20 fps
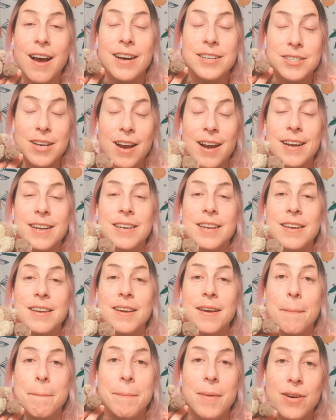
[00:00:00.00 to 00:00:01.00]
a
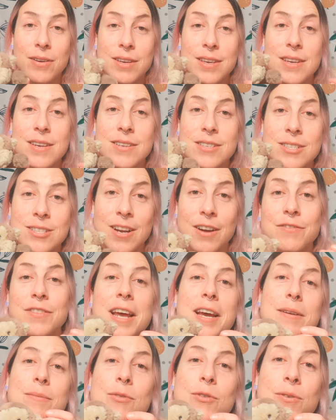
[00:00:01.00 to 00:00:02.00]
tiny monkey stuffed
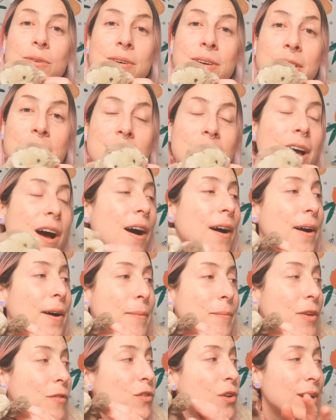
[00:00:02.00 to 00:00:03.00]
animal.
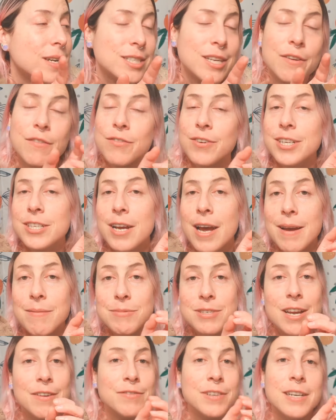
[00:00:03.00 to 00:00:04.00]
If you guys have free time,
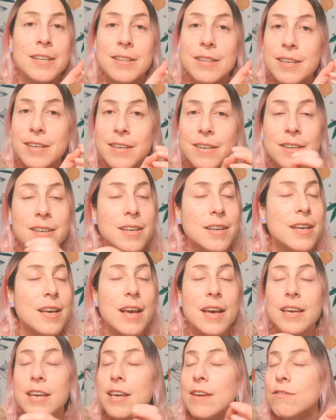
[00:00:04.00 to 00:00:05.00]
definitely
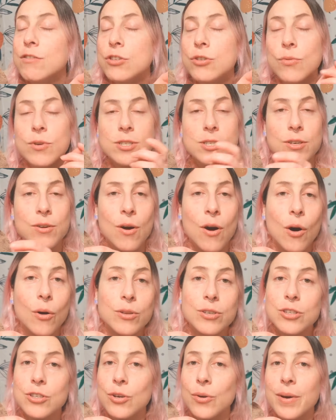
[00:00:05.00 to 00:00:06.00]
give stores a call
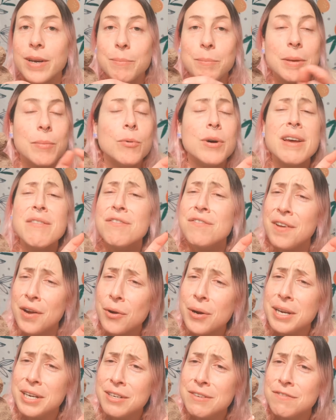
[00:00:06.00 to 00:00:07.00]
and do it. People get
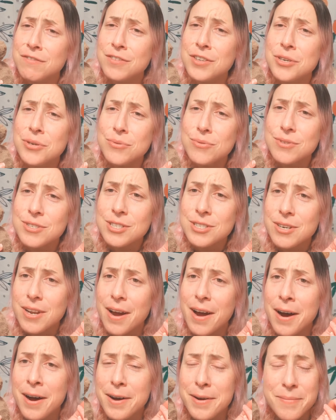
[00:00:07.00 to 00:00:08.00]
very confused.
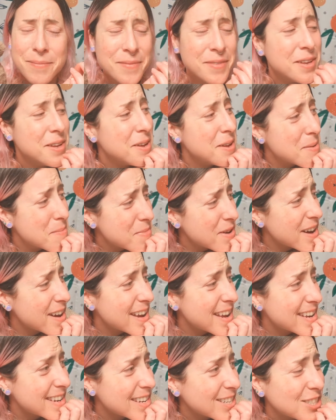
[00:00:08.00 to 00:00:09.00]

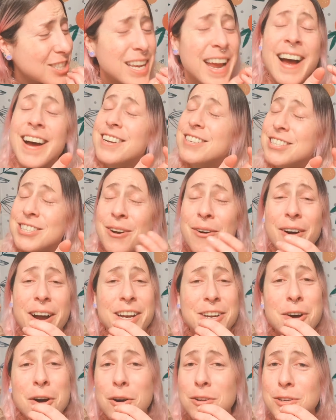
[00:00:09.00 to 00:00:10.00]
So I
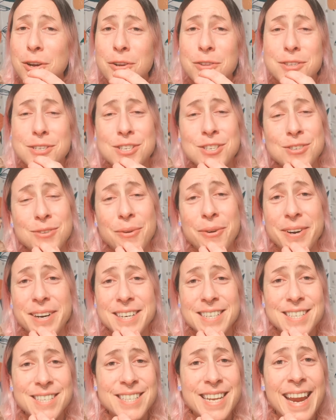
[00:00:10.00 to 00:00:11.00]
called all the
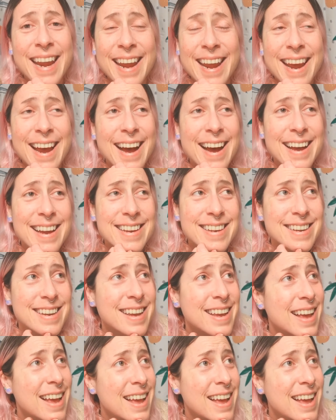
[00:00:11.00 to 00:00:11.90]
stores and